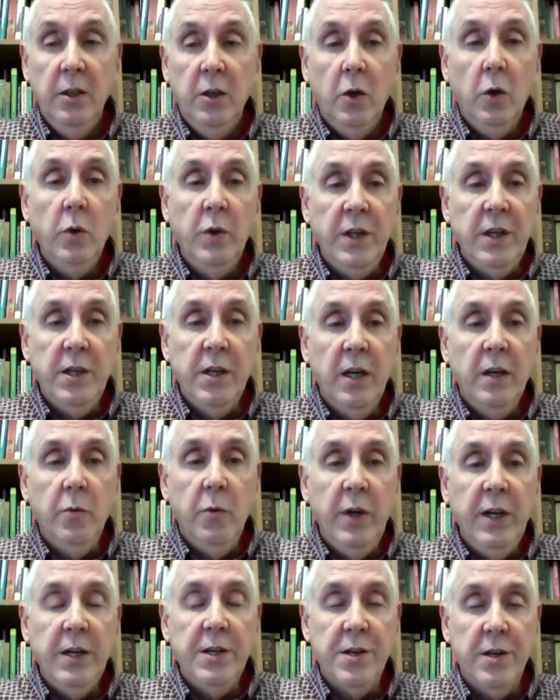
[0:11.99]
only 10
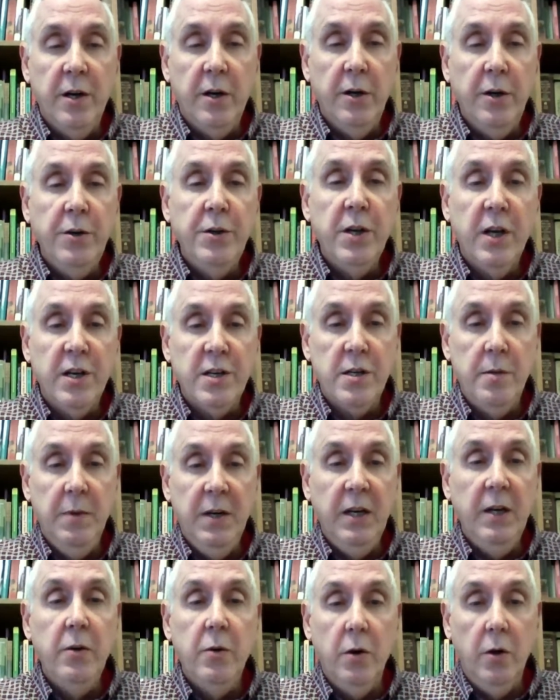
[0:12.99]
weeks in our New
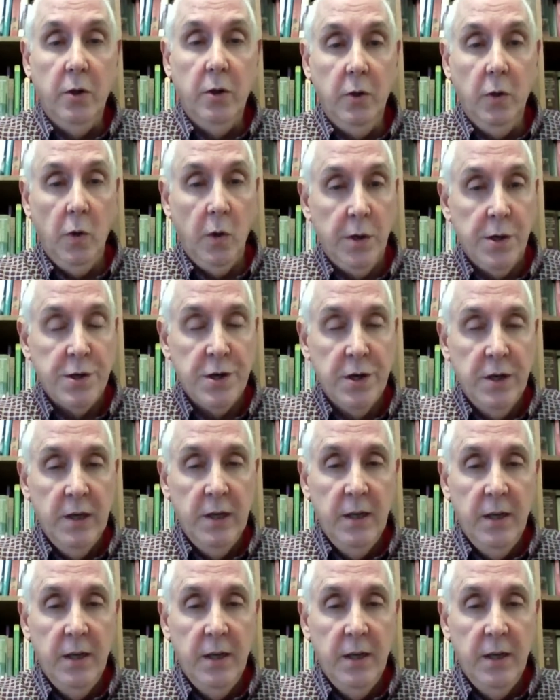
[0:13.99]
Testament intro course,